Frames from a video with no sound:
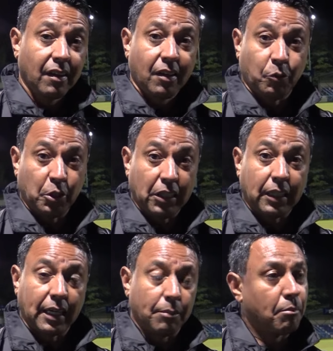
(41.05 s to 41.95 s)
We
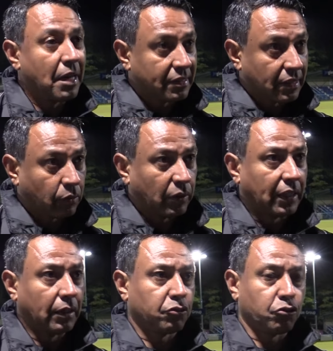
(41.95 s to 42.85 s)
getting better. We
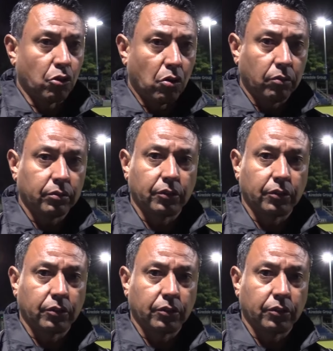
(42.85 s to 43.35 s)
getting strong.